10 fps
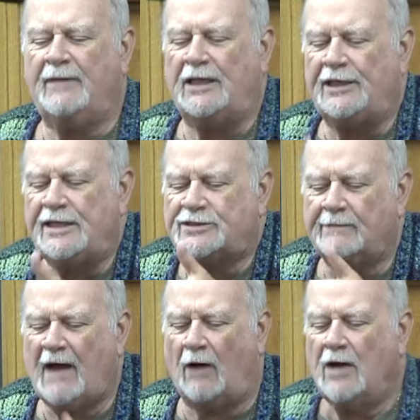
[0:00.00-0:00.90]
and he
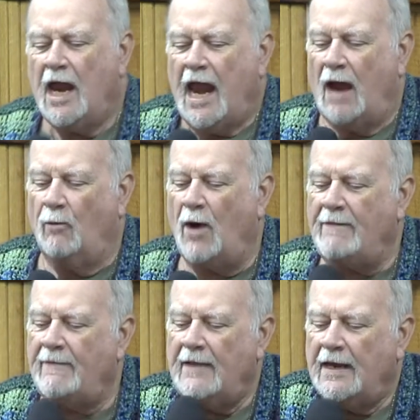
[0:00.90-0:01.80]
calls his own sheep
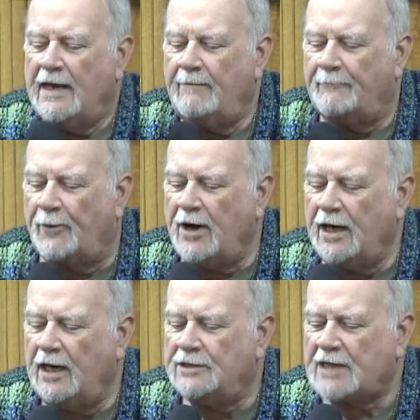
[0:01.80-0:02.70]
by name and he leads
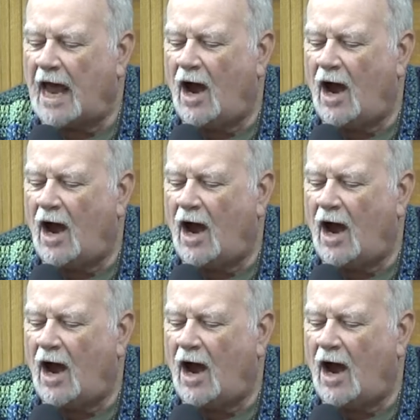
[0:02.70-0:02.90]
them out.